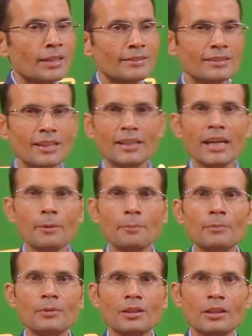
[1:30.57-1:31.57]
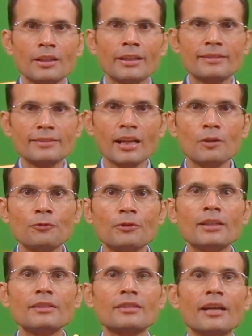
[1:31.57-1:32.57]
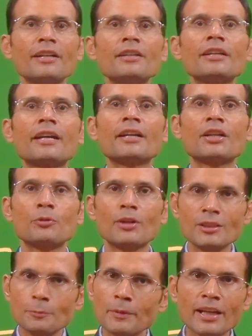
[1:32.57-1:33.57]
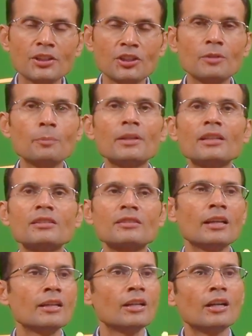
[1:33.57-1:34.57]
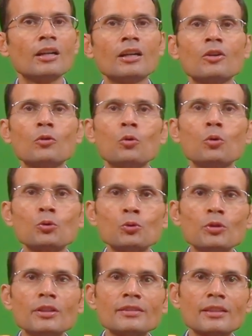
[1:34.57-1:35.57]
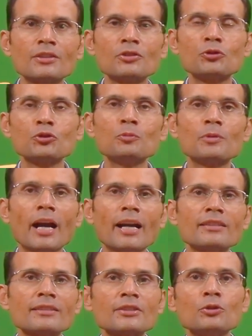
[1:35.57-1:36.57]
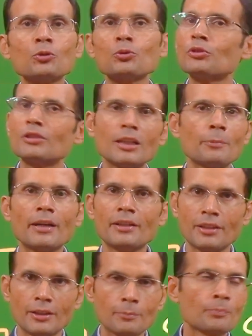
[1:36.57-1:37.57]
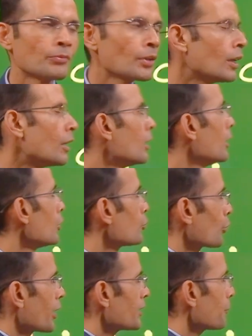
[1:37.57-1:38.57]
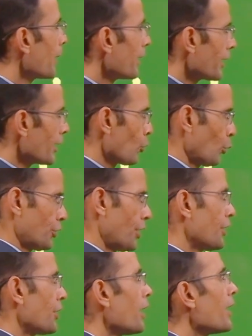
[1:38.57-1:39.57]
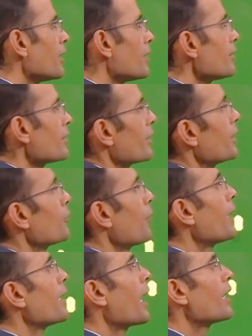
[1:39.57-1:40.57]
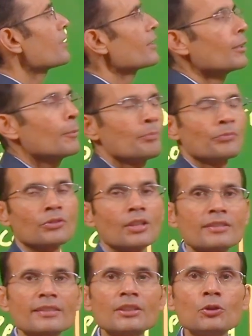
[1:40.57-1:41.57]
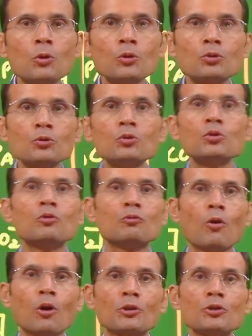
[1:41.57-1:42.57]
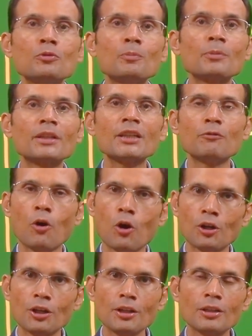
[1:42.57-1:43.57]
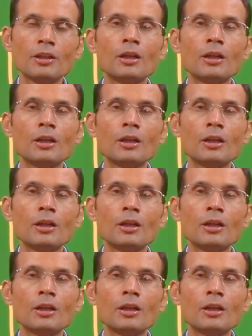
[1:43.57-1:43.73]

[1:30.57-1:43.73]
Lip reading: See, the name itself is indicative. Respiration means O2 is consumed and CO2 is liberated. So respiratory quotient is defined as the CO2 volume evolved